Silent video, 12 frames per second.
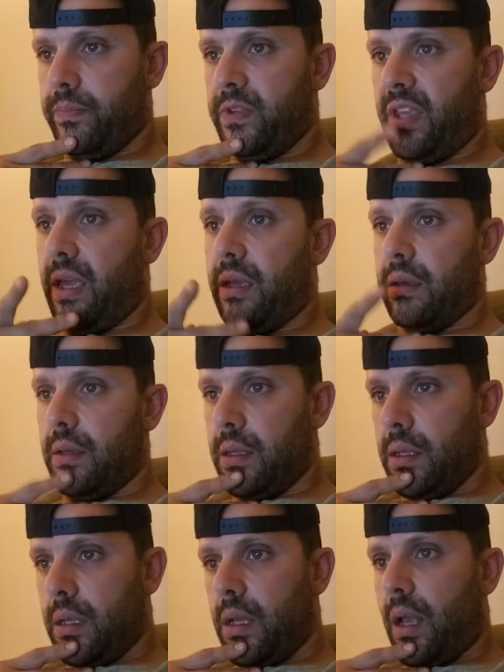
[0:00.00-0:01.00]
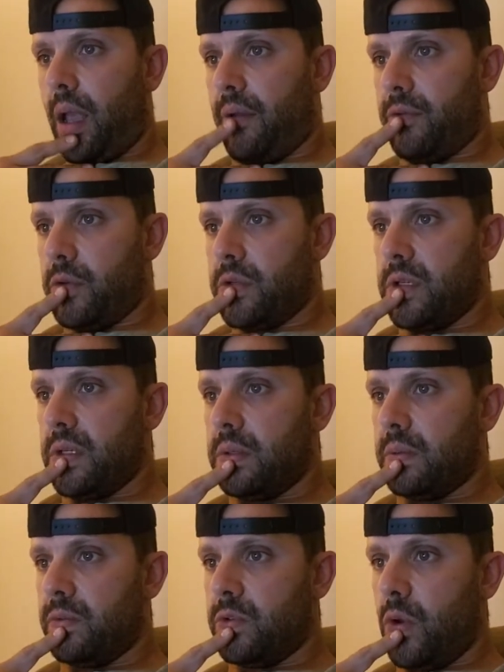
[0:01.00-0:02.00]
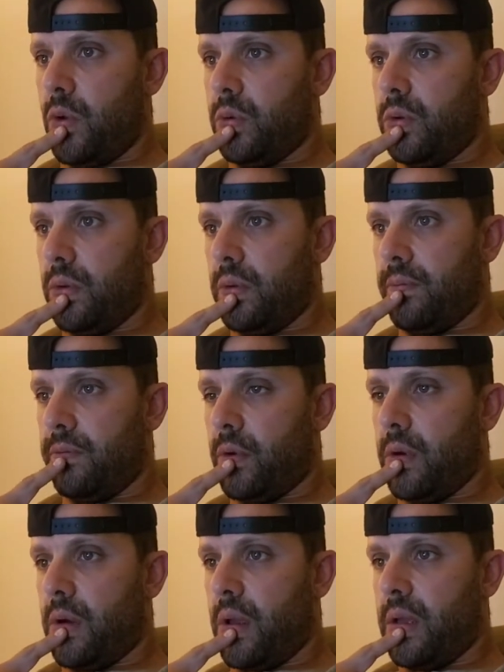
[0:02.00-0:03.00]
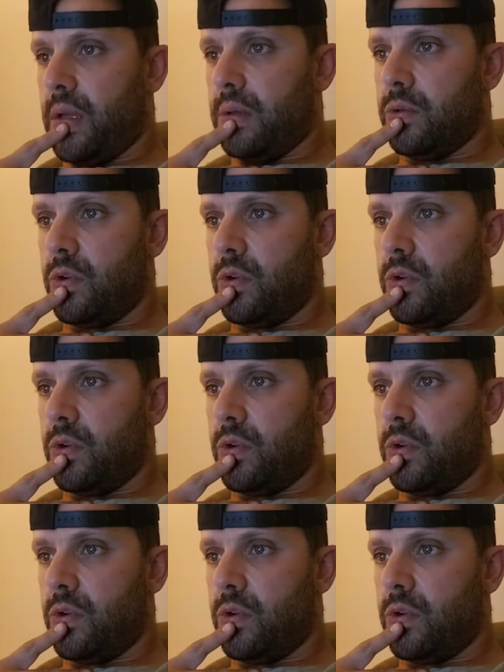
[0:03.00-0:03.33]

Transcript: Take. After seeds have soaked for a night,